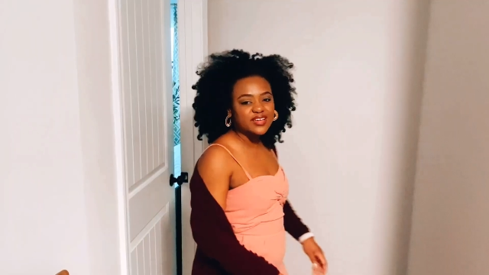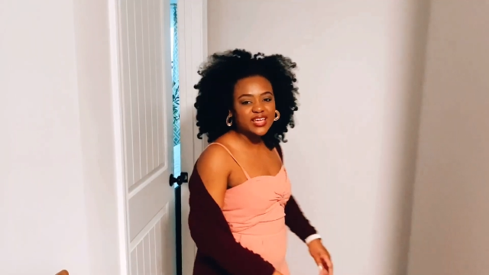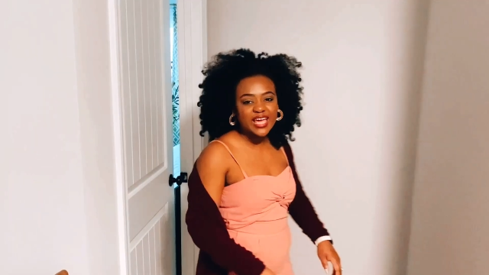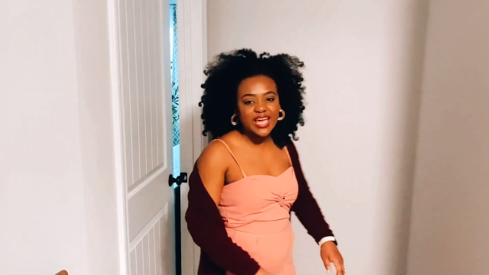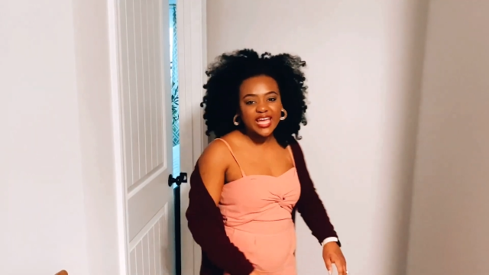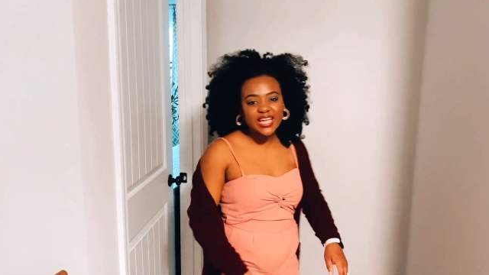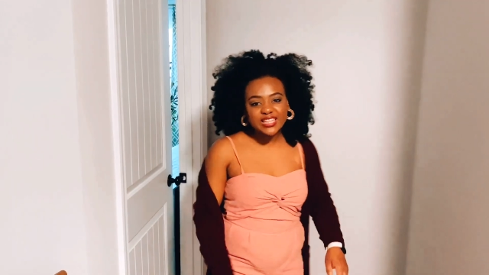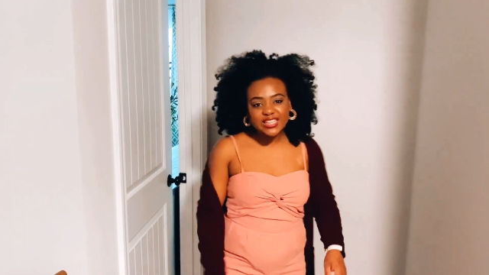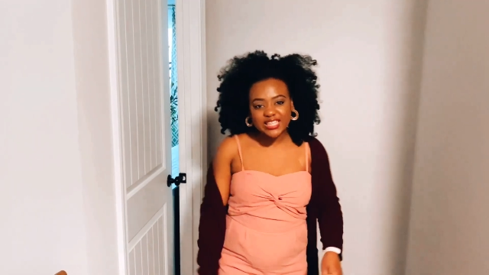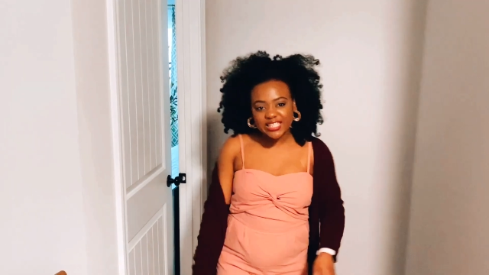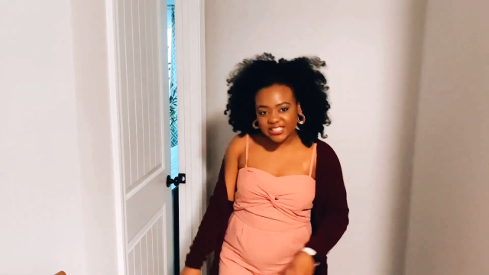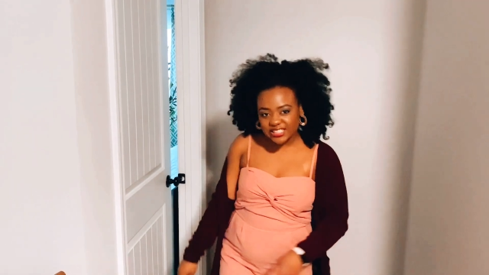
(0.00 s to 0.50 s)

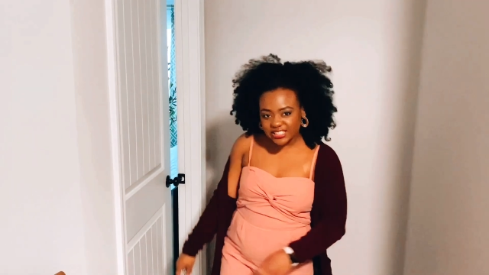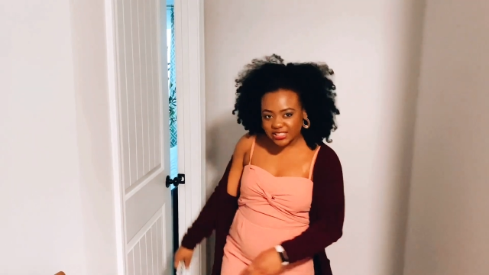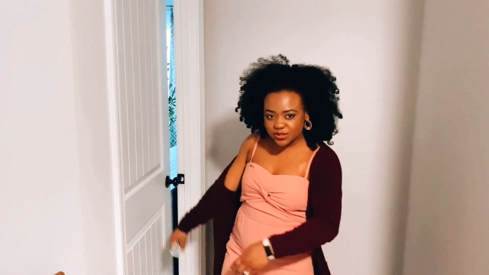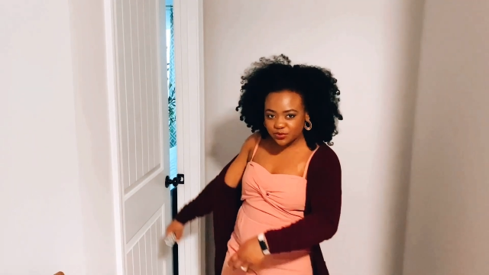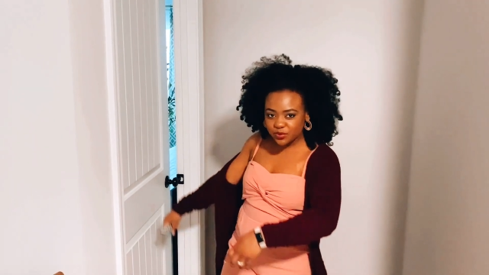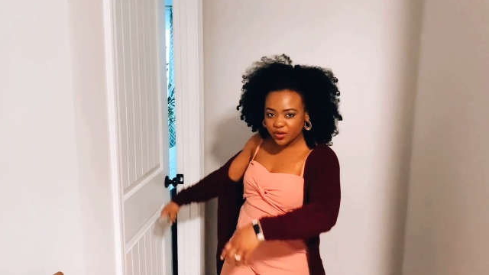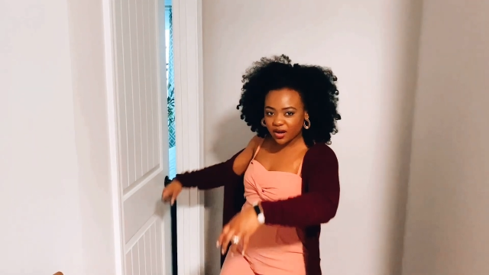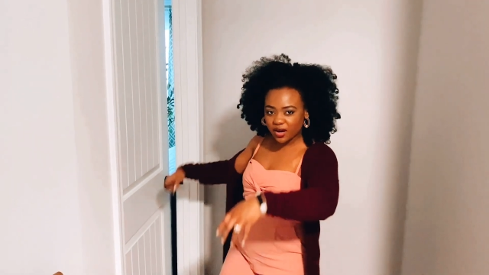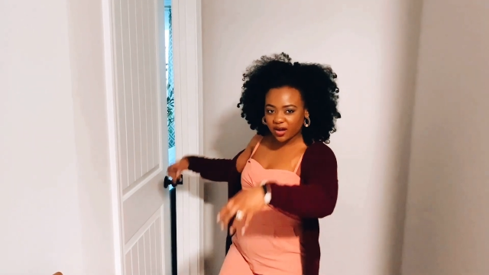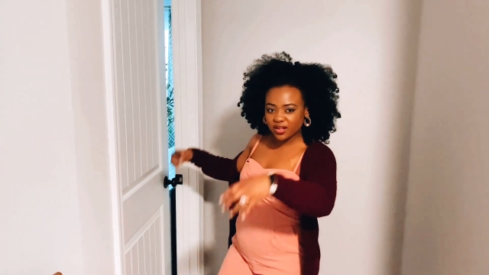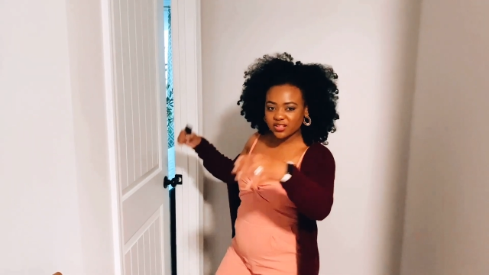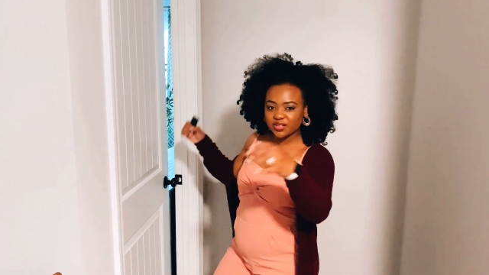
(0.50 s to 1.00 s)
Okay, this is
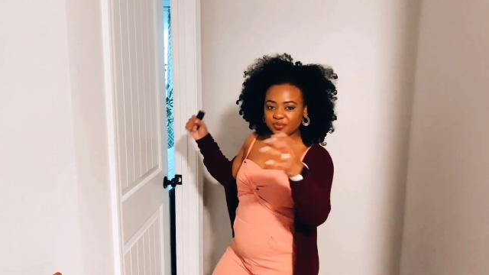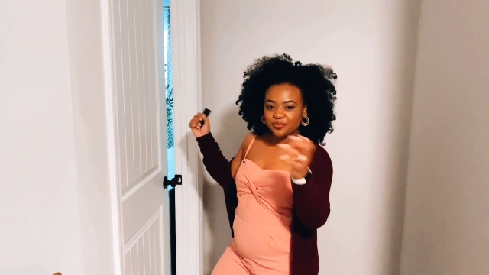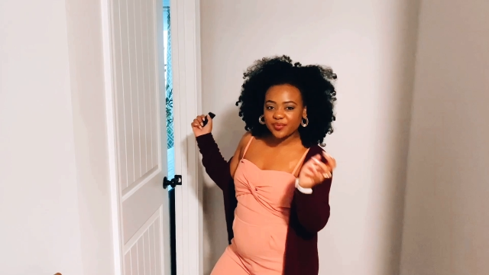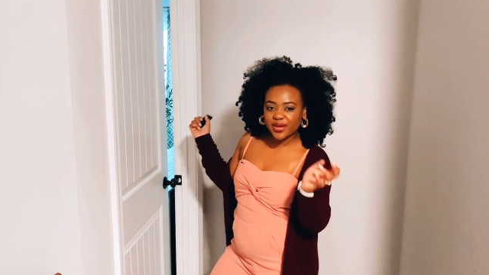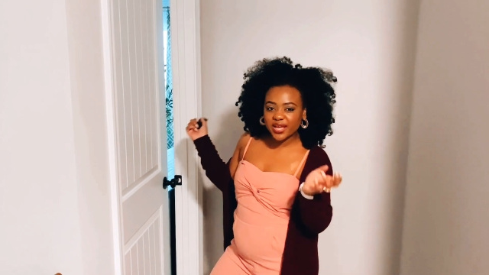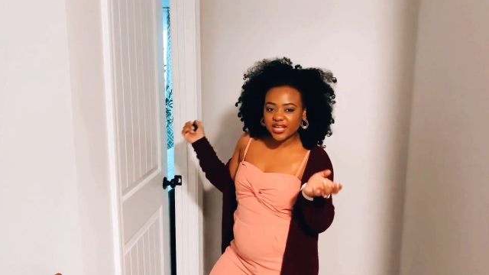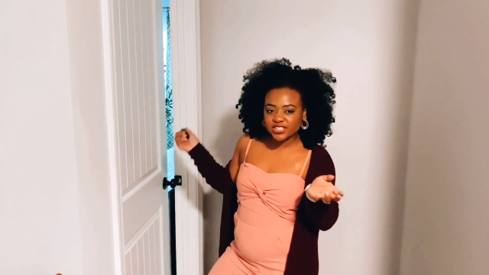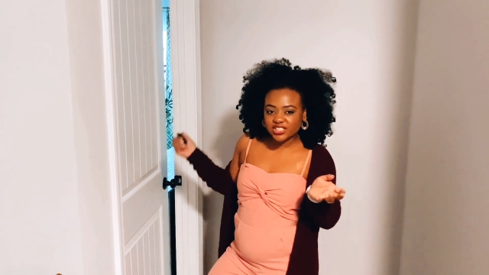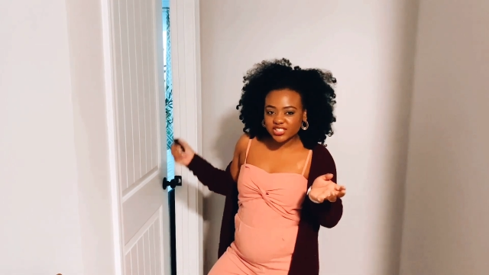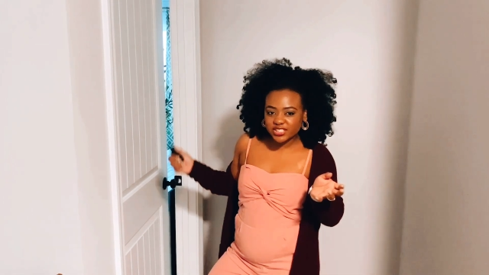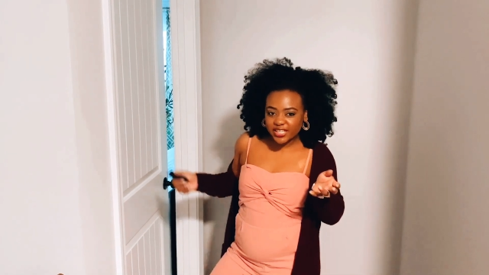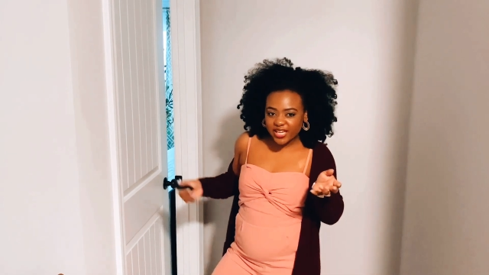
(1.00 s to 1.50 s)
where all the
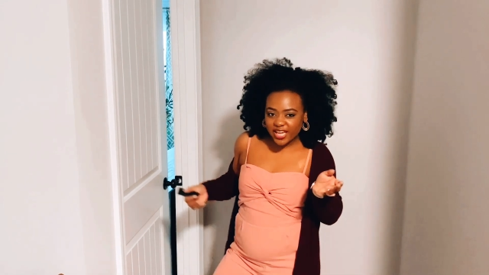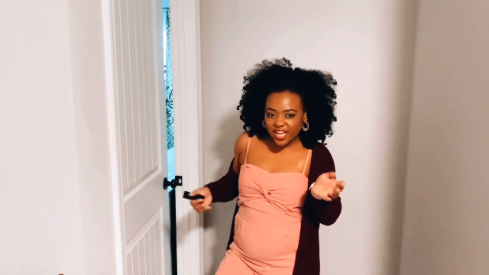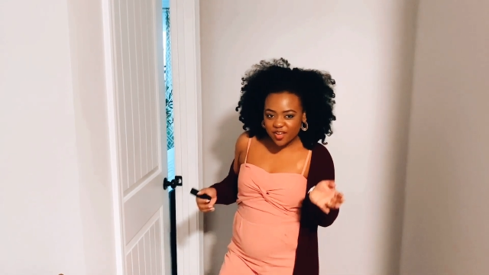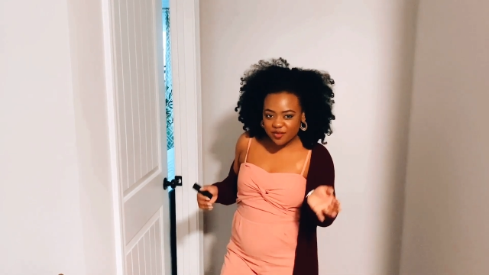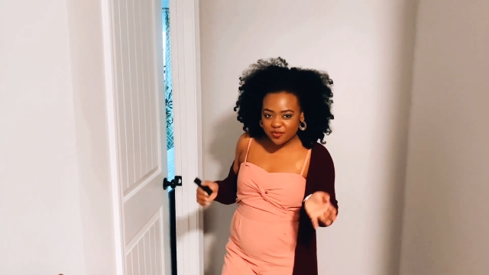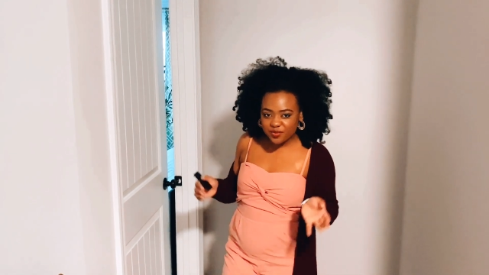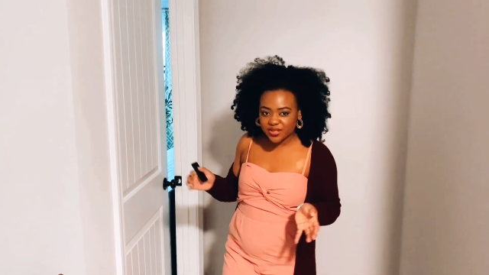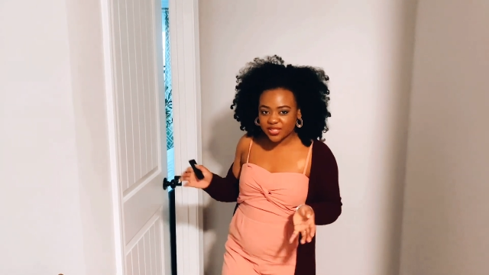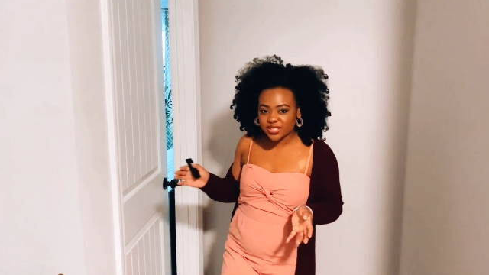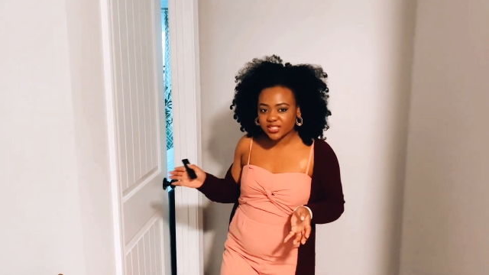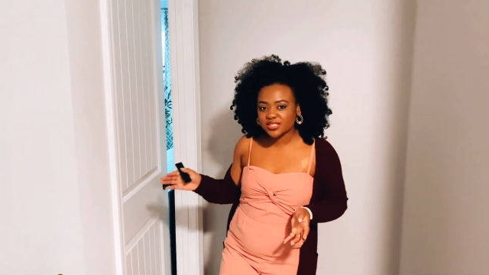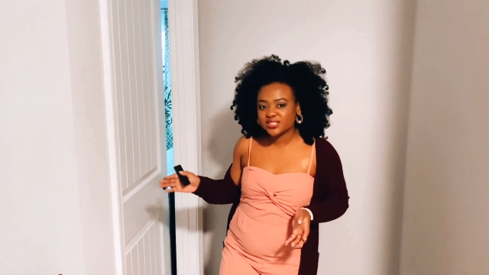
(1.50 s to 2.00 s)
magic
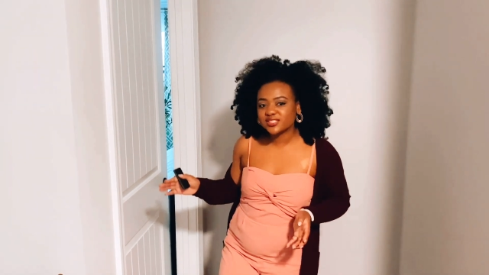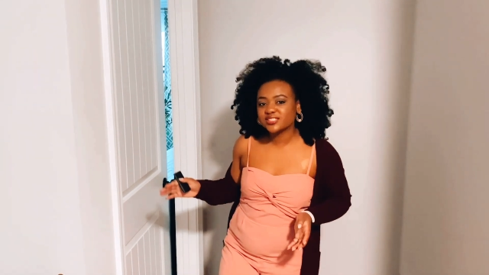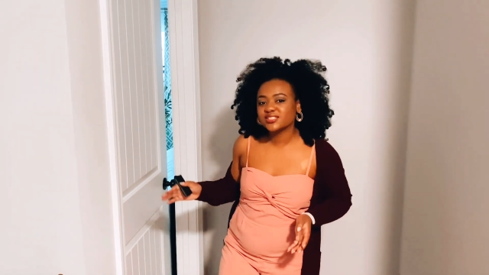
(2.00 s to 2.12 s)
happens.